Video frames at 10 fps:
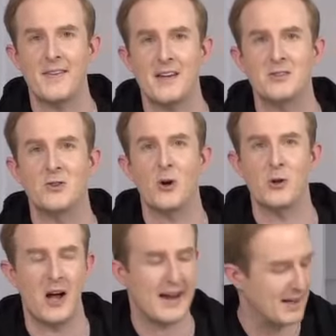there's no
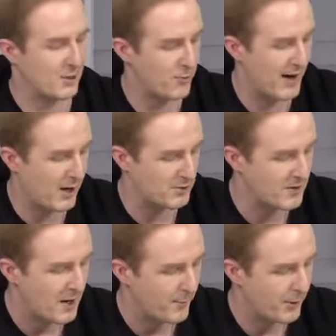lighting around,
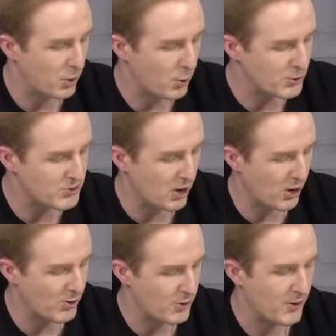but
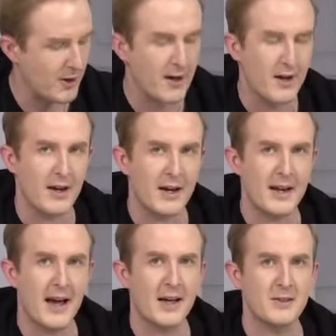also it
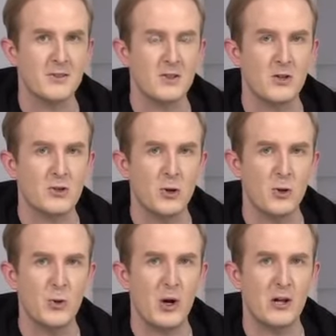has
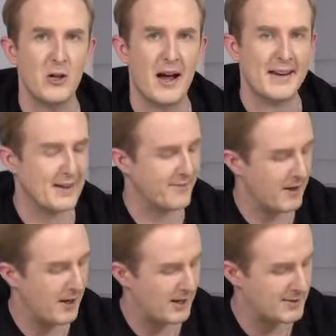two lighting
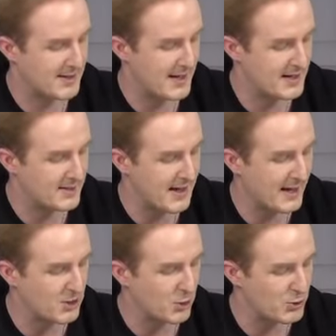uh, settings
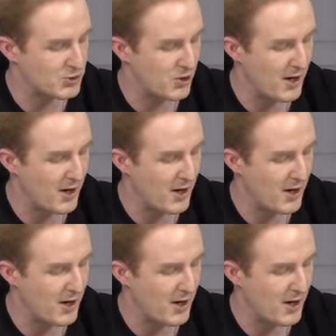and it also